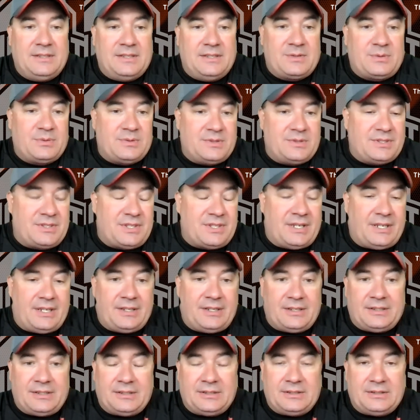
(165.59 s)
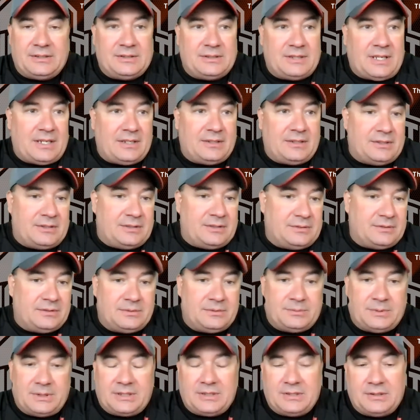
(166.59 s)
This was, a
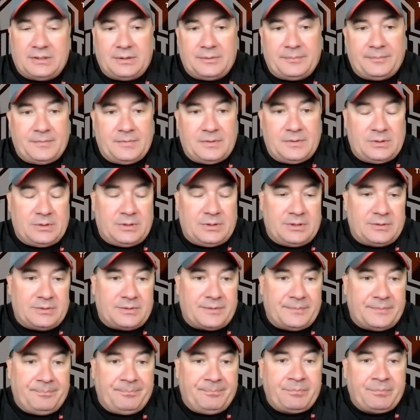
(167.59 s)
week ago. Who knows?